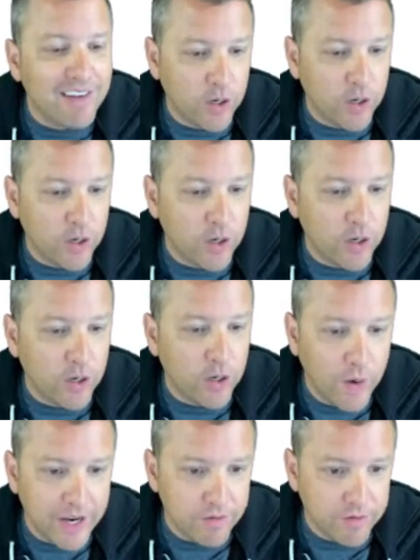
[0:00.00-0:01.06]
a quick
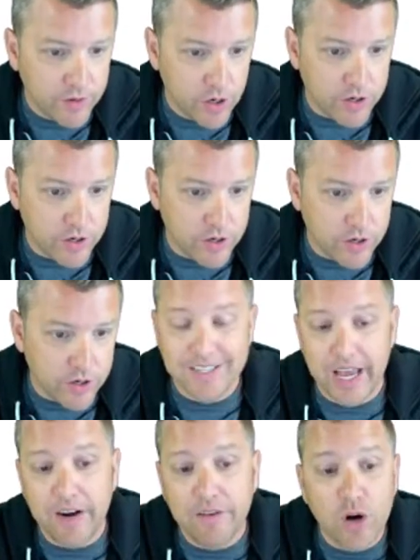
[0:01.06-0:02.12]
win first,
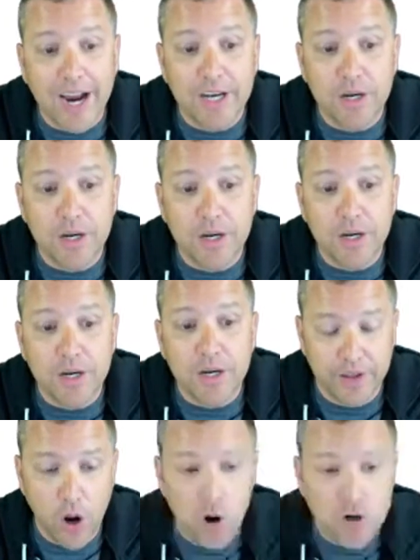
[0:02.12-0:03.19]
instead of trying to boil the
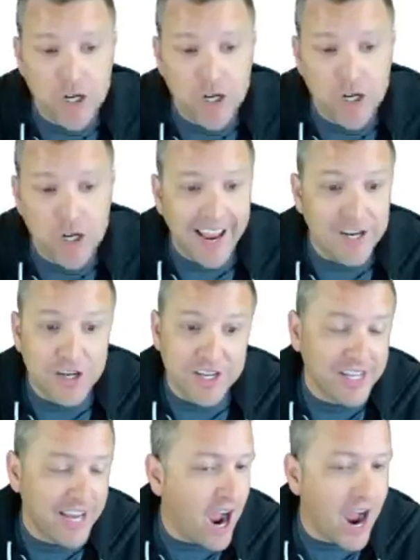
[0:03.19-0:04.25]
ocean and
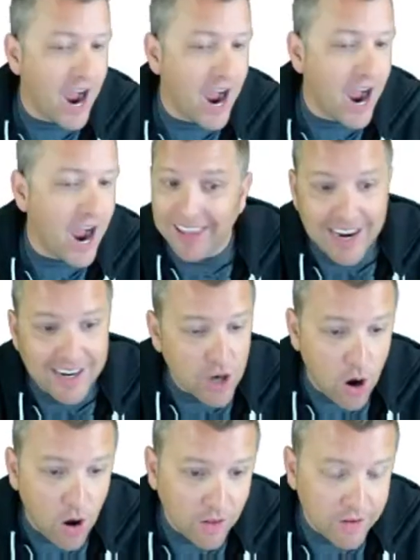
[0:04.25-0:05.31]
just say, I'm going to collect
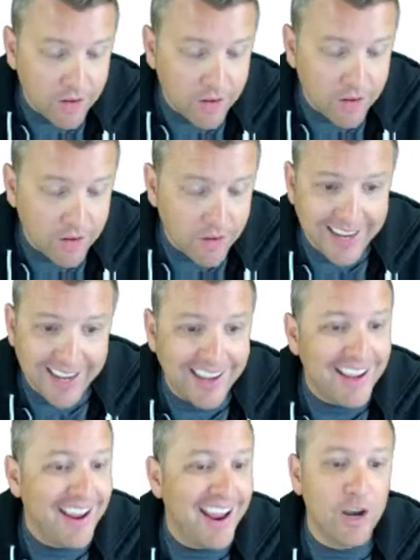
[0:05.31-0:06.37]
all of the data
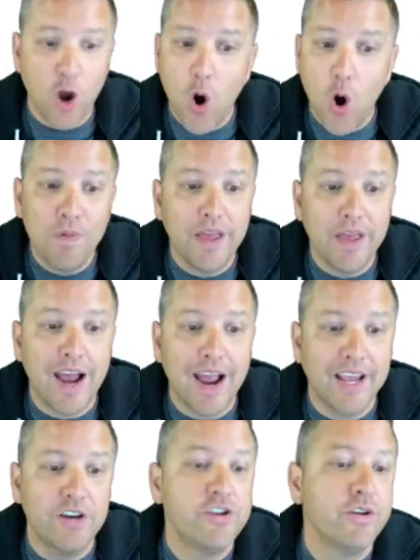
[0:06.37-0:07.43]
and hope that I
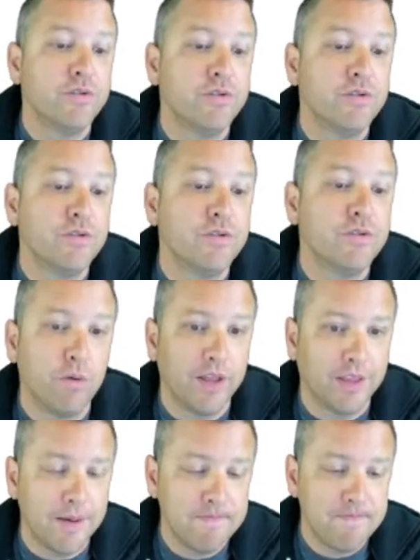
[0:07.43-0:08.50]
can do something with
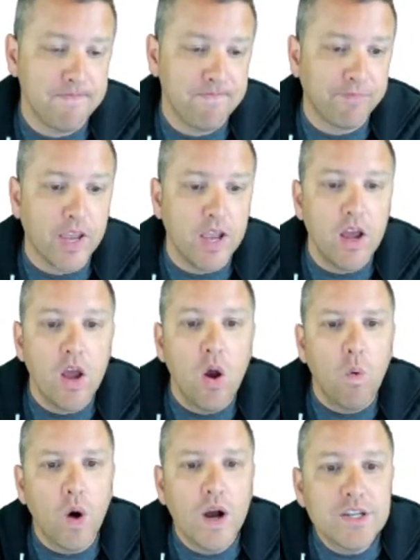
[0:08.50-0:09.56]
it.
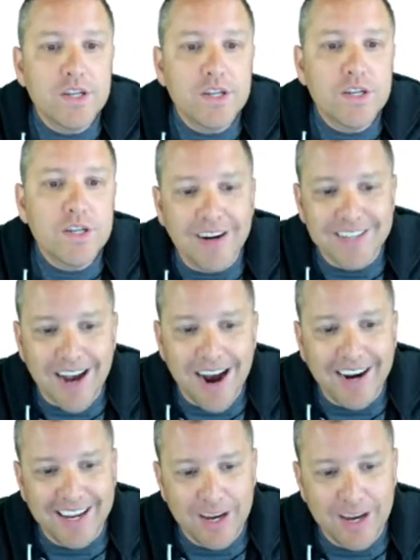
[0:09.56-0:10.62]
Once we start
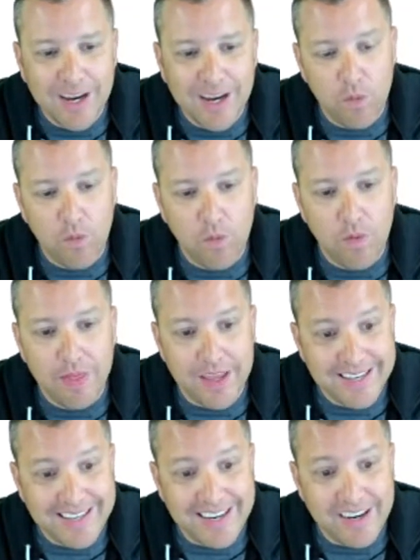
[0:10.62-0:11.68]
talking about
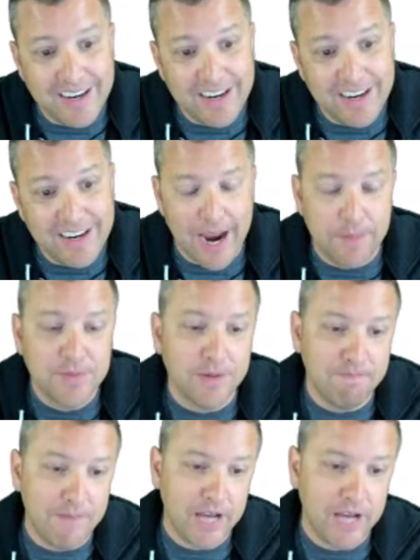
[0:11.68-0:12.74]
the different types
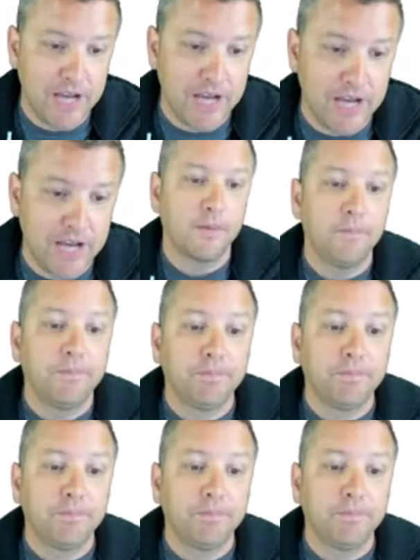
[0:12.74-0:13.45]
of metrics,